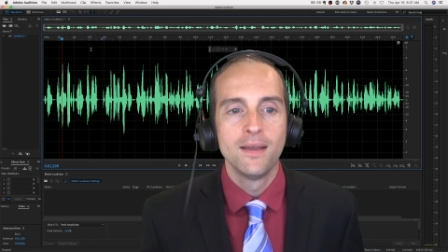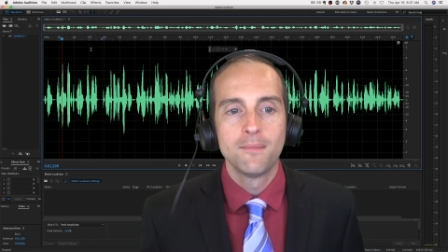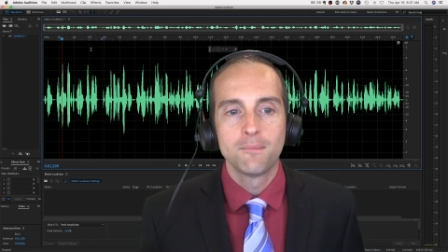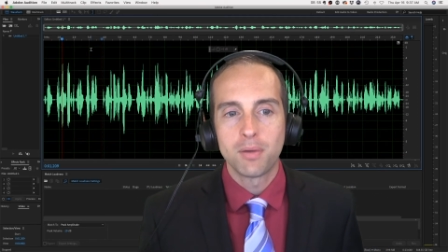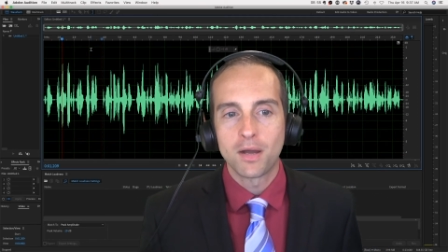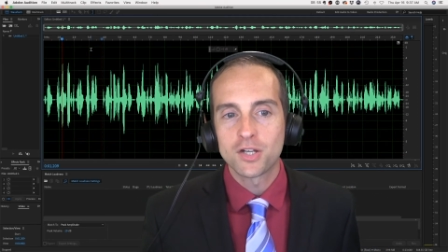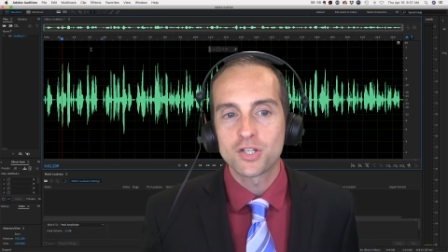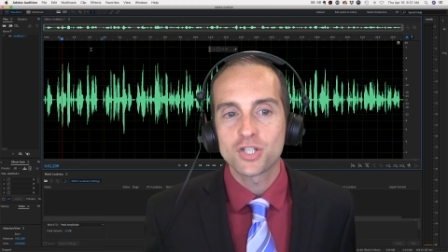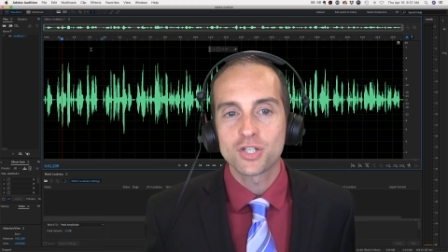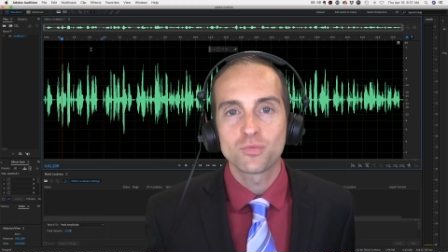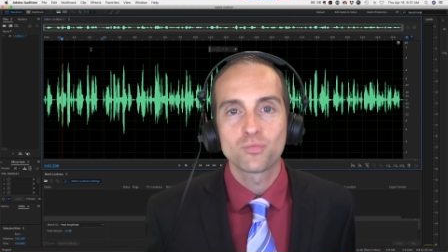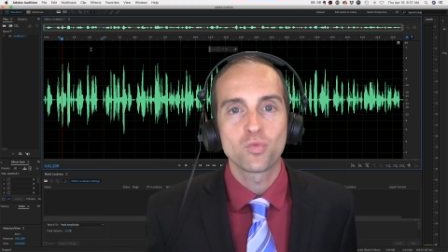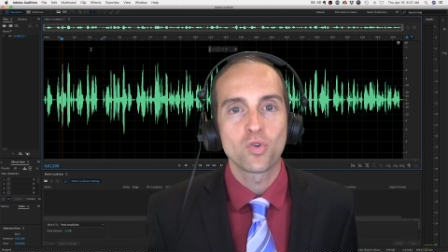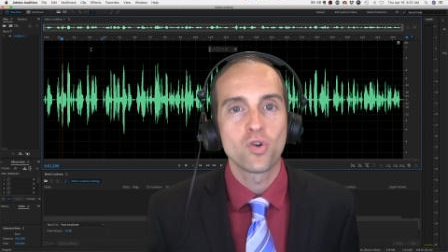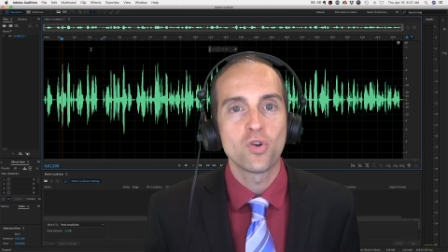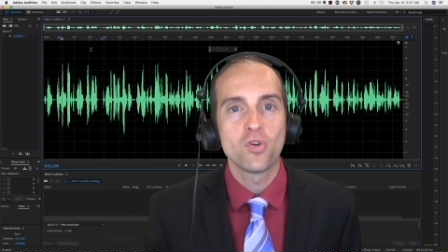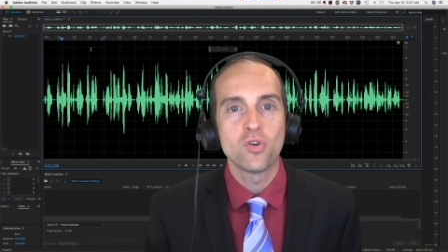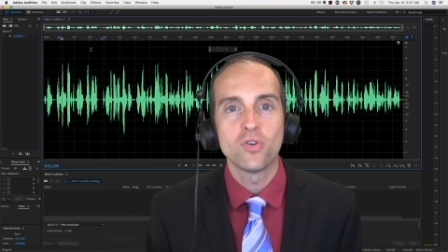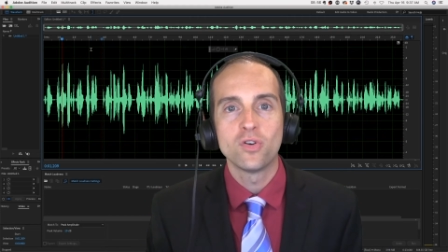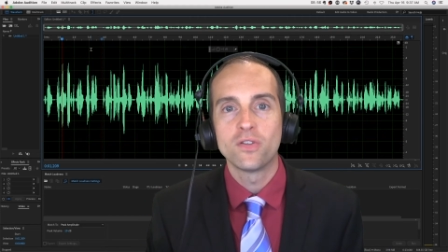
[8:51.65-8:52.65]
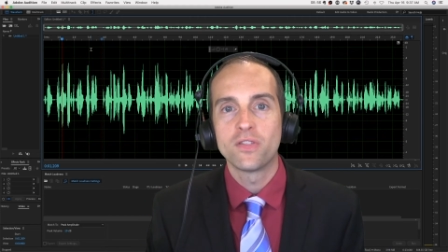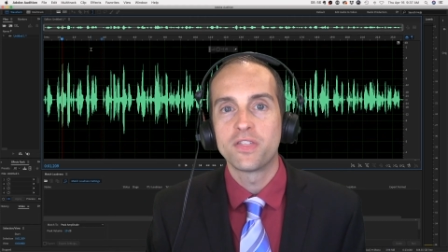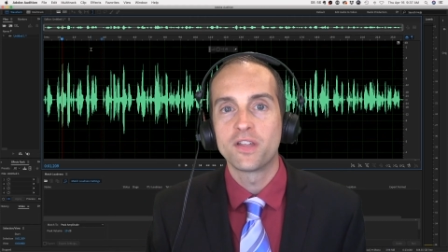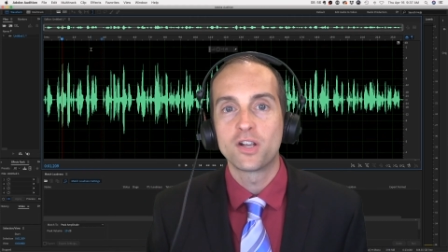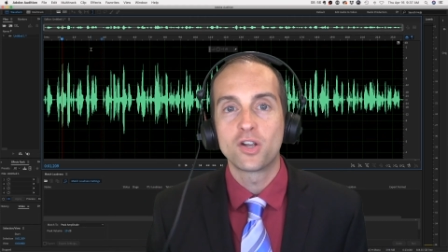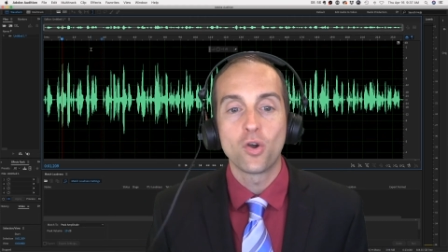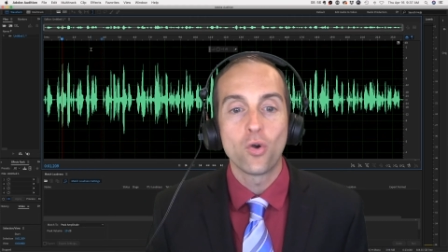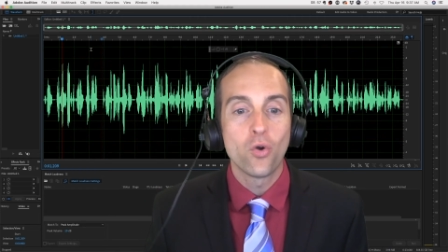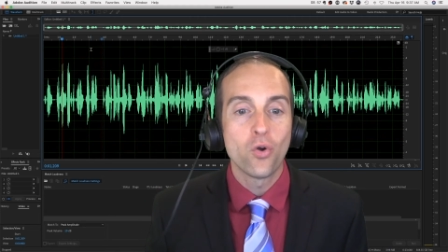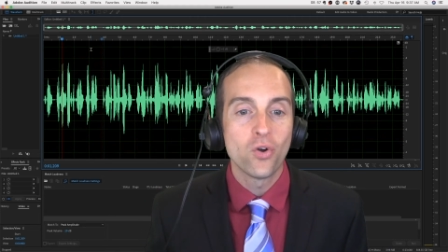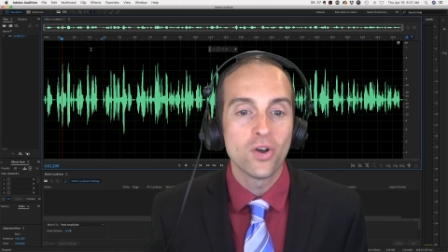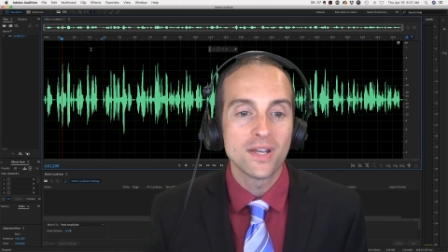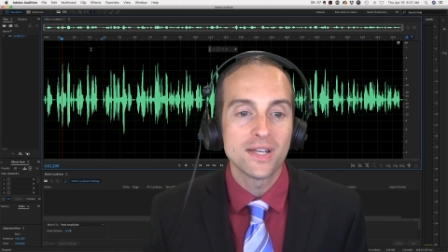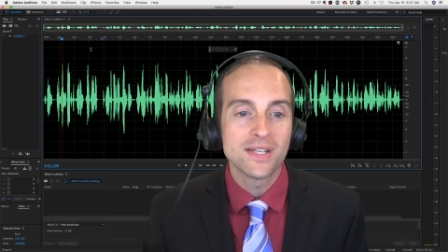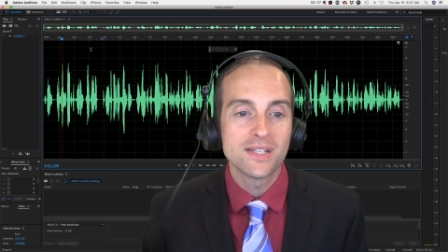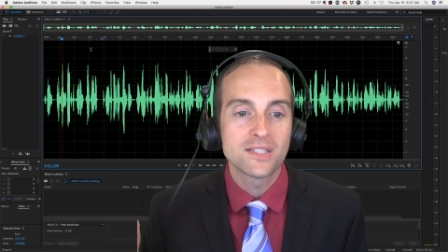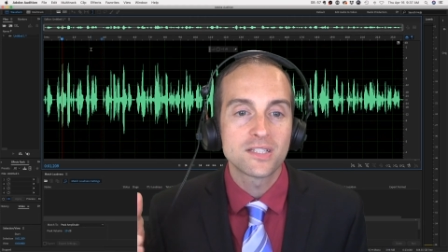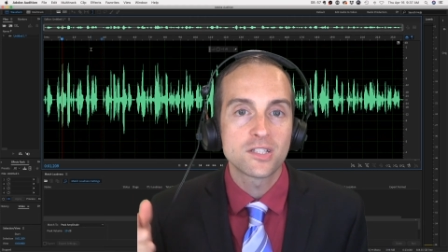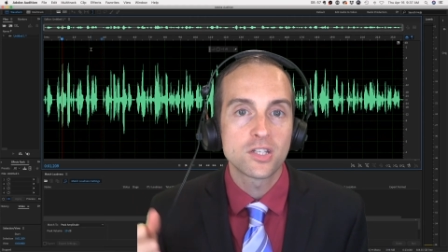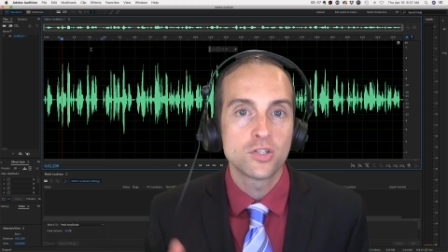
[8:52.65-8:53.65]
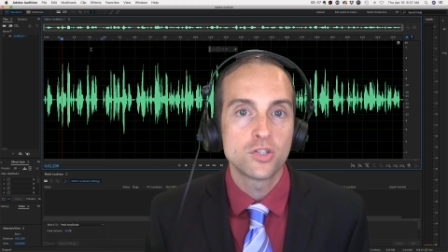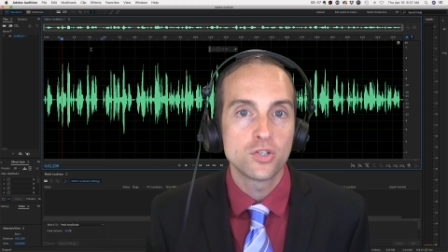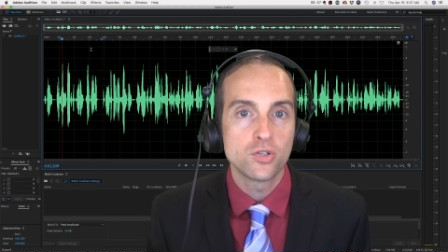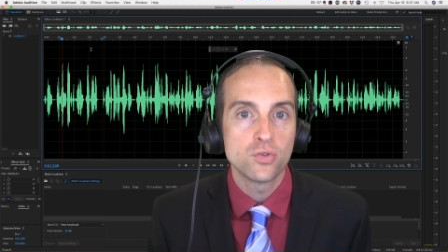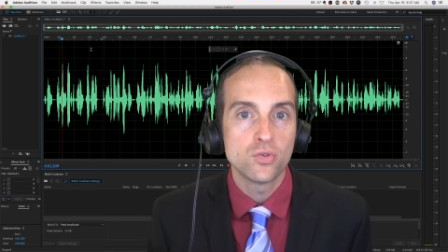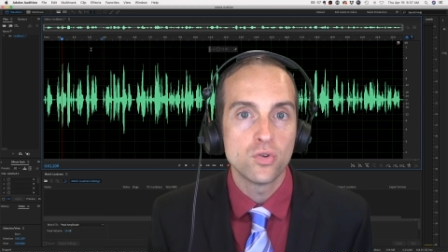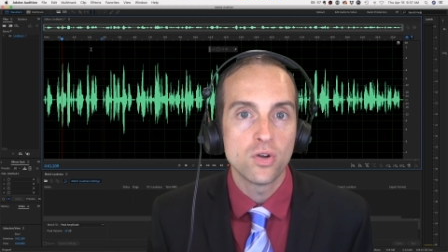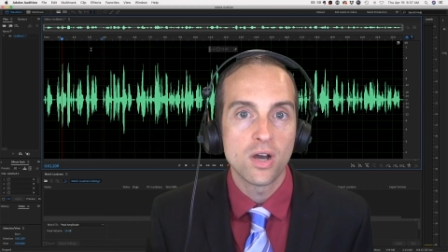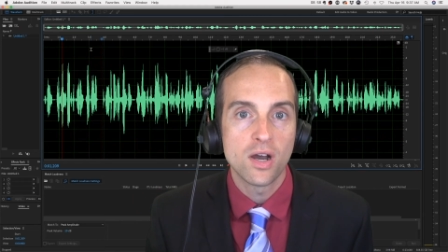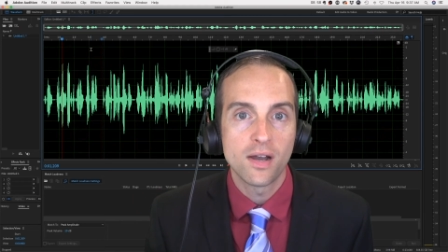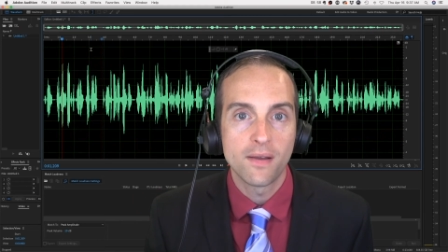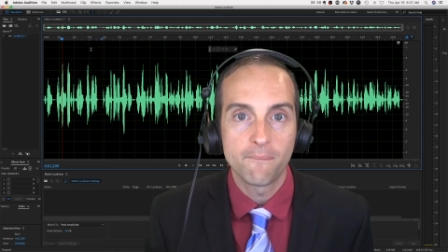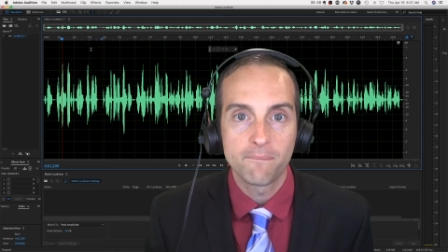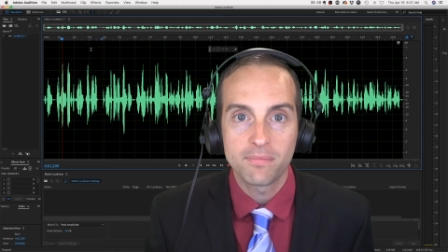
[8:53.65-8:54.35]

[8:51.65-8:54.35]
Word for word: Punch and roll. The goal is to do